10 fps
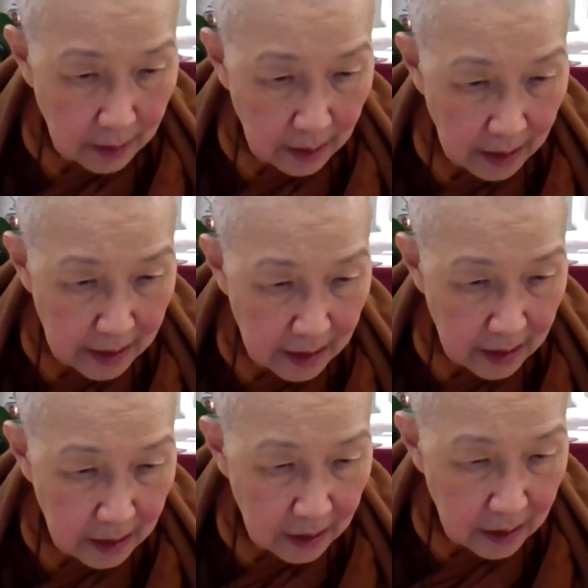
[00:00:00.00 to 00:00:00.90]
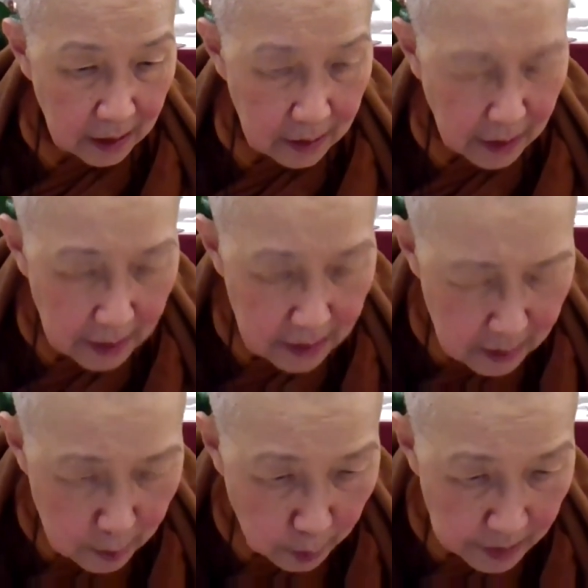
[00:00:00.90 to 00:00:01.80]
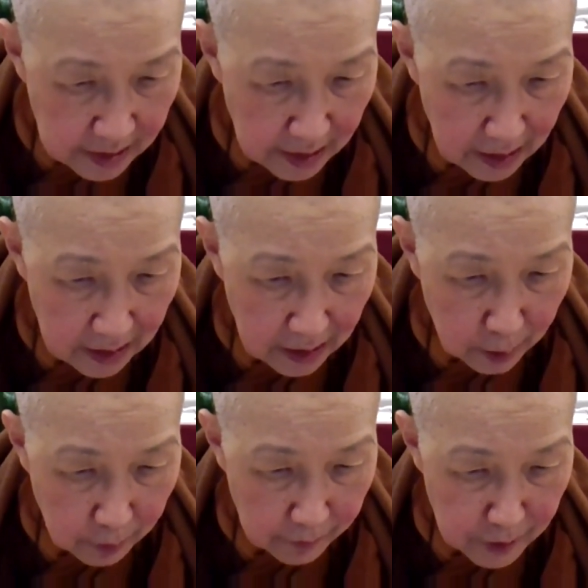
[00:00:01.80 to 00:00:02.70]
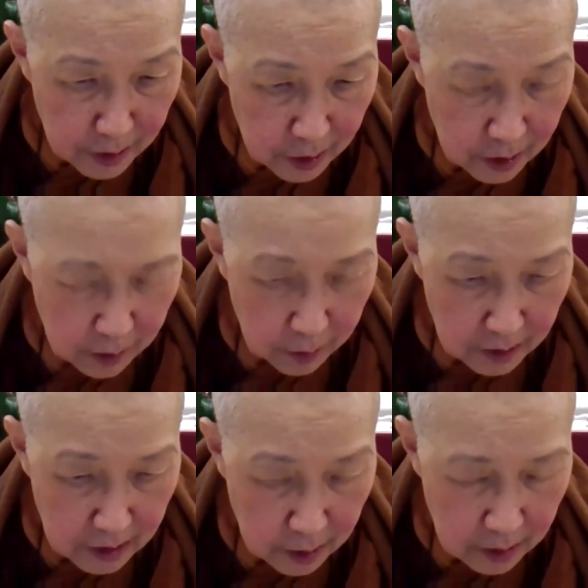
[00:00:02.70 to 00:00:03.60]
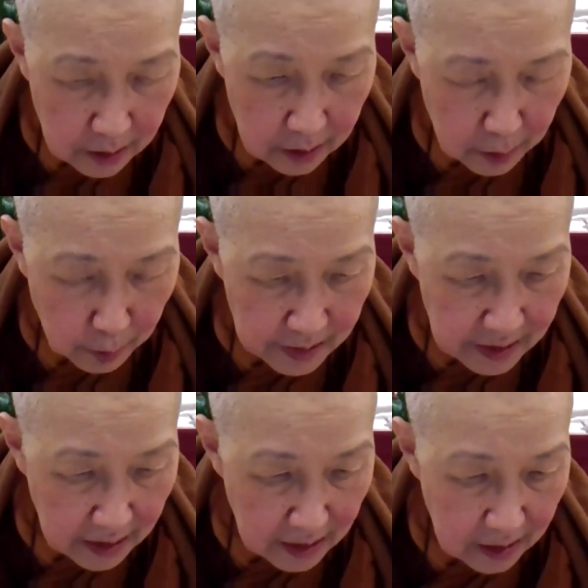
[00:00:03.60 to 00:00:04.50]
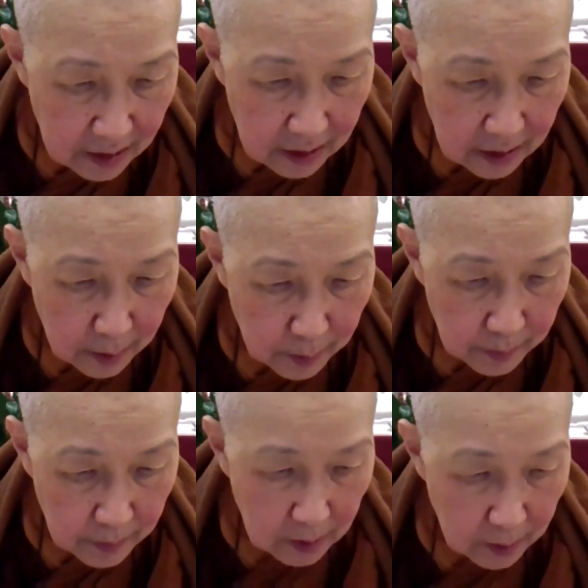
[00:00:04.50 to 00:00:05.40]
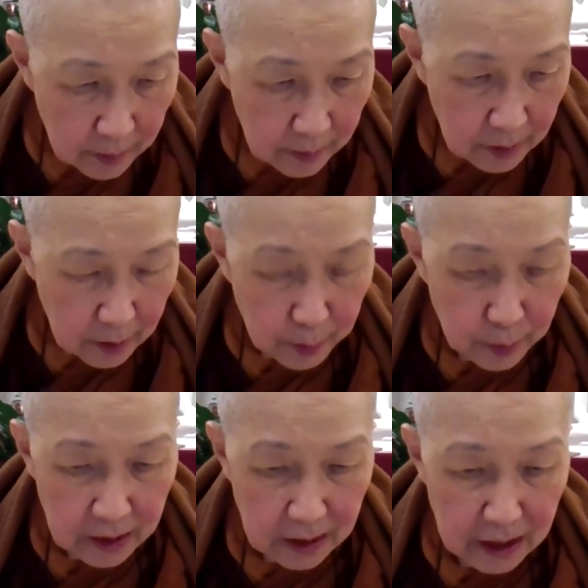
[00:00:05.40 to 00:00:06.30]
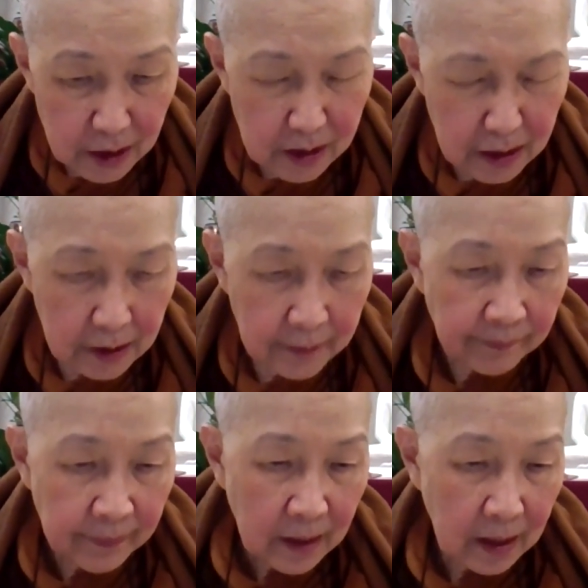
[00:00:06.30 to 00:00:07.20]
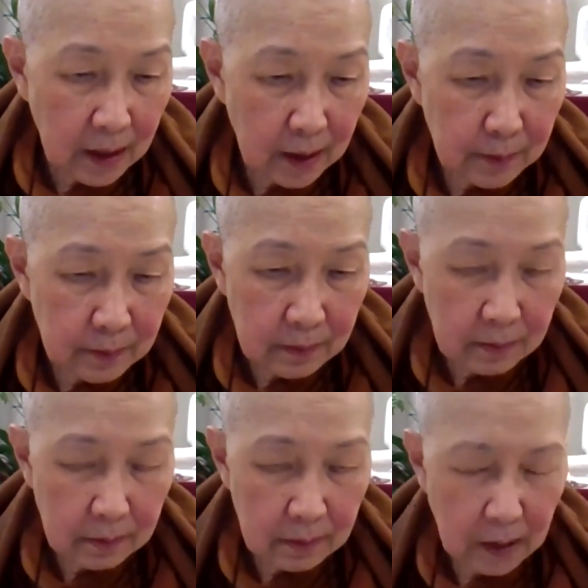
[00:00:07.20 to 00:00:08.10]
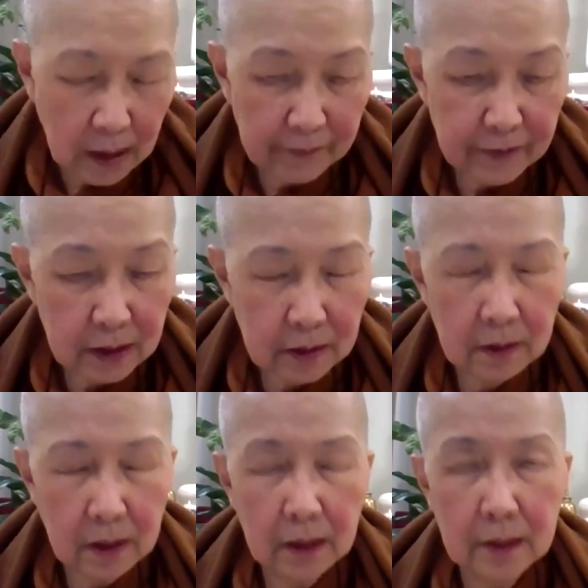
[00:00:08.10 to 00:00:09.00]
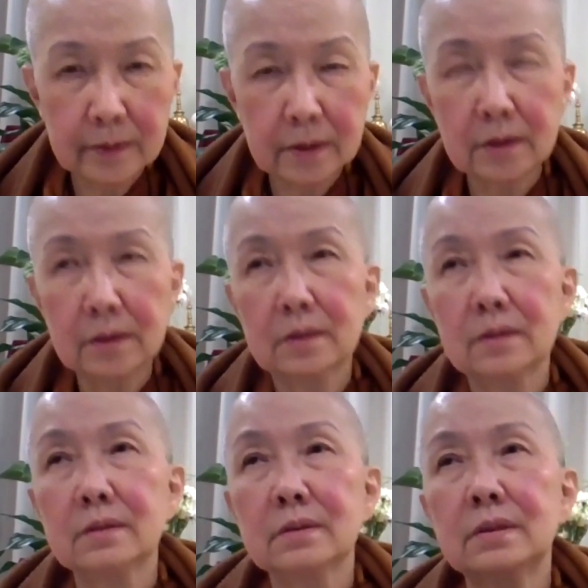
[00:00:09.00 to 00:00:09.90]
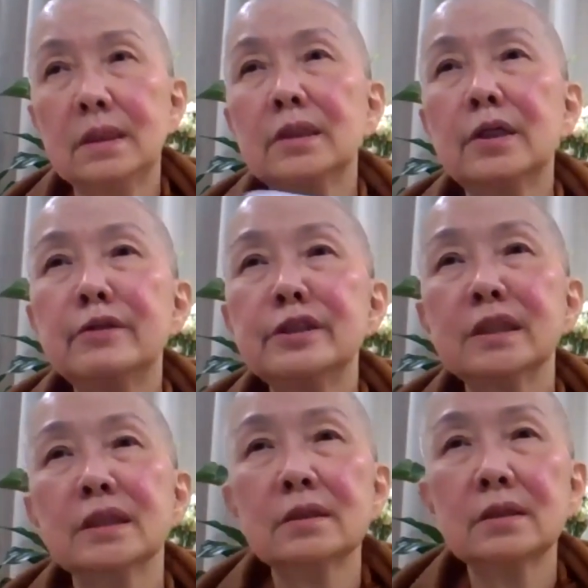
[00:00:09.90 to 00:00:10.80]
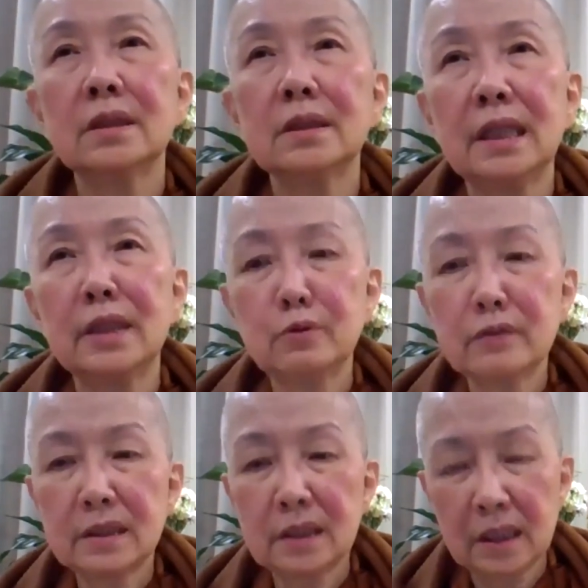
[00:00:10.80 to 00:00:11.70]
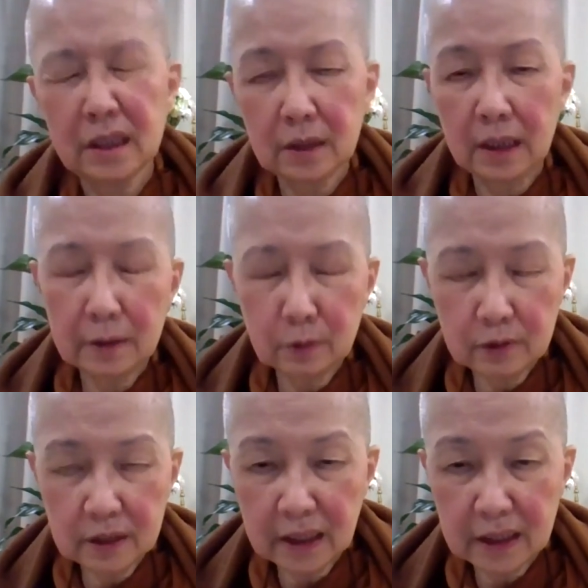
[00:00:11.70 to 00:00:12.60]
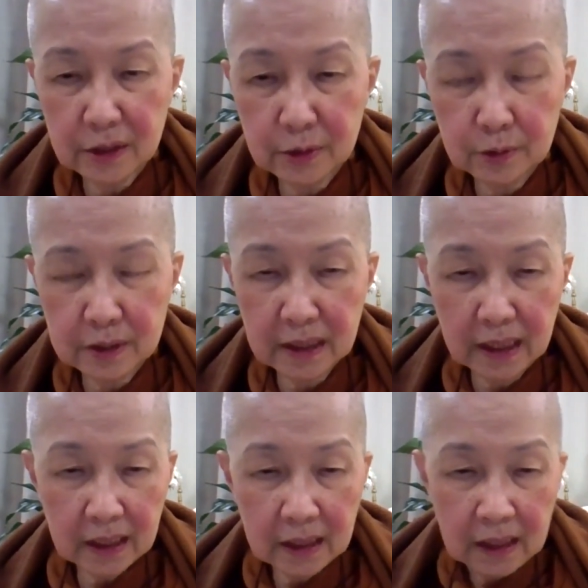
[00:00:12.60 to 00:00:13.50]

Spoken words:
as it was said, in reference to this, it was said the Buddha actually, after encouraging Anuruddha to stay